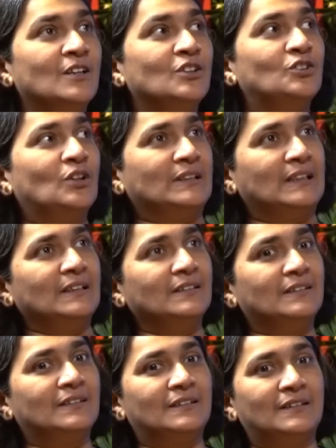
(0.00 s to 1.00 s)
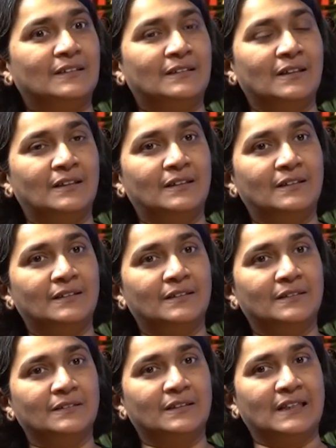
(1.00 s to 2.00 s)
So I think
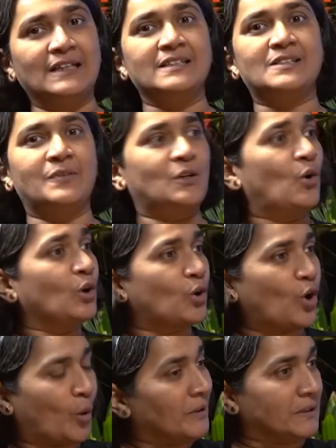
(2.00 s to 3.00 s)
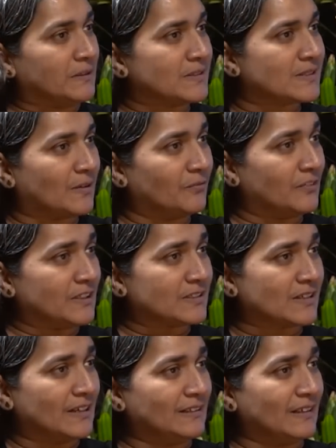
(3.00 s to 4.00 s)
the thing is, we are all common in some ways,
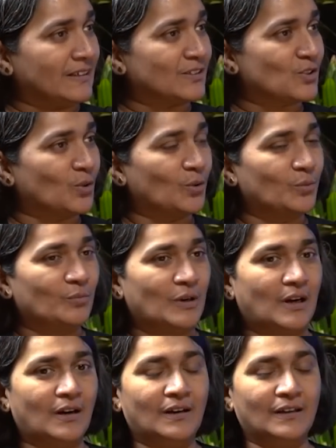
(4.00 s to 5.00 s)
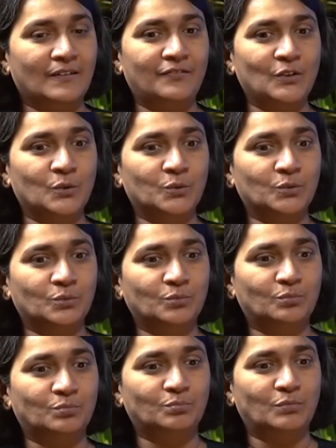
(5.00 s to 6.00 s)
right? Like, so if
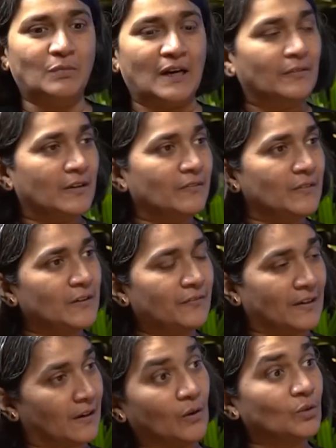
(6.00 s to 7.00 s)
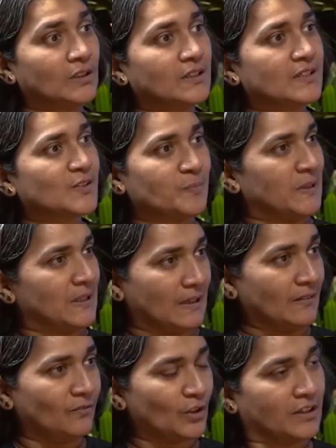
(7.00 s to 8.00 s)
an accountant is
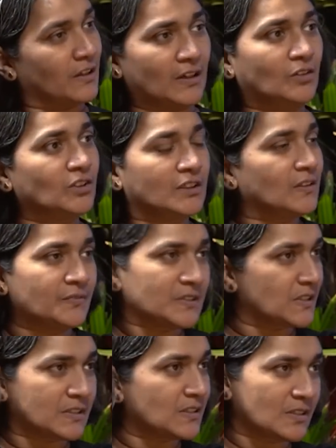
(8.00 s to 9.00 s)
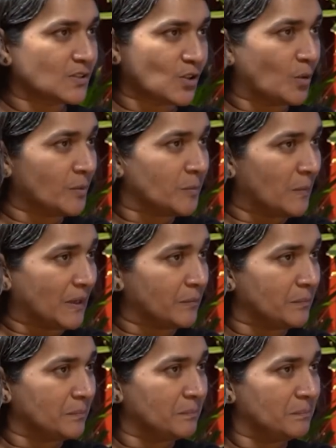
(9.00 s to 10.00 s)
speaking, for an accountant, a physicist is common man,
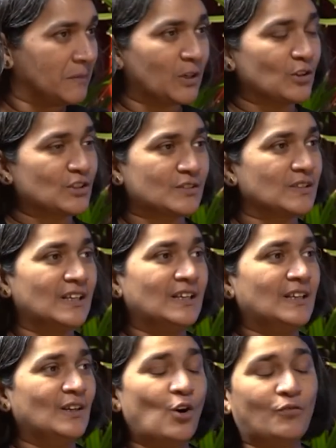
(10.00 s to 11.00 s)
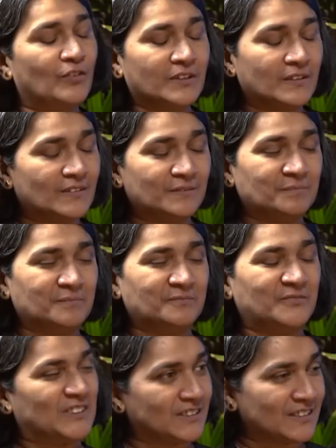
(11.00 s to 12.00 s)
because often a
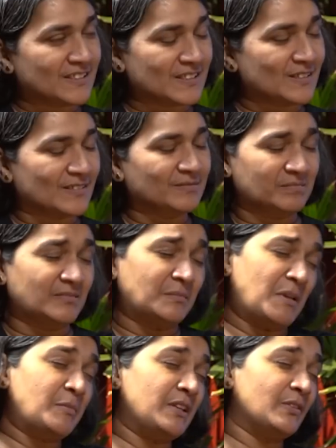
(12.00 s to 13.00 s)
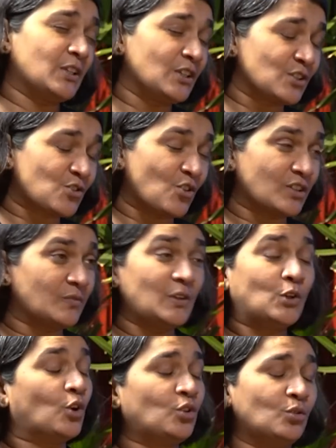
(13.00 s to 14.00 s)
physicist, maybe even a historian, will
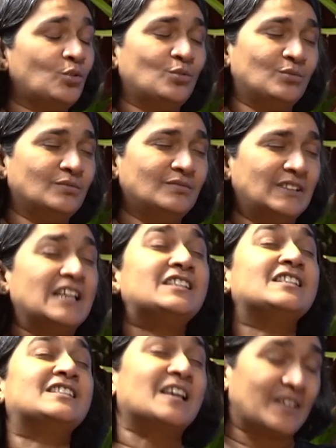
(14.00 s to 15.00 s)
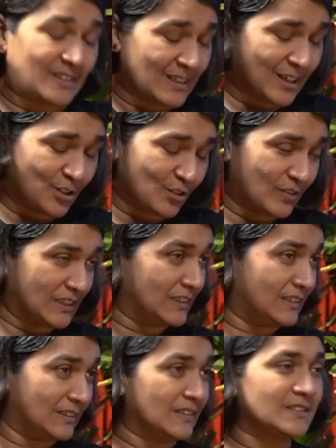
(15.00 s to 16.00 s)
not know necessarily how to file
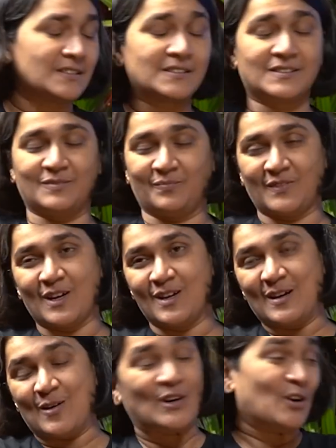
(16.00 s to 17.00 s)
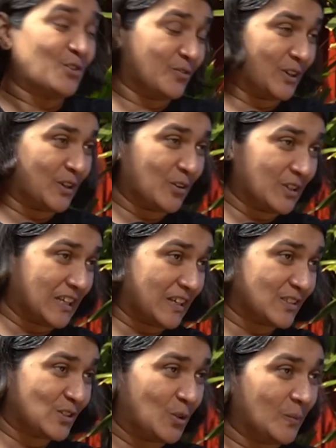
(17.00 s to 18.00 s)
their taxes or how to figure out
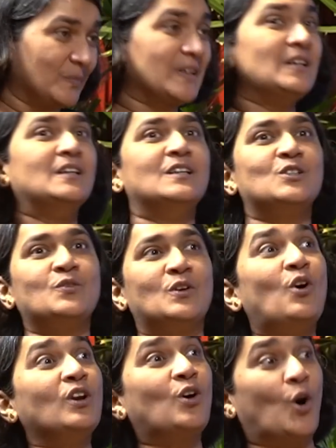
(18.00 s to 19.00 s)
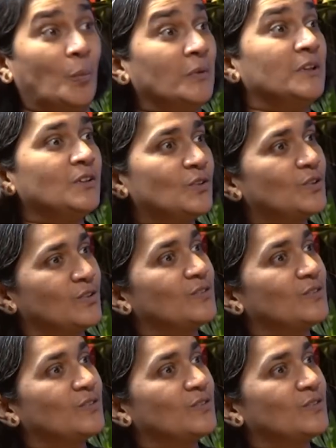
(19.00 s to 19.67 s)
tax law. So we're all common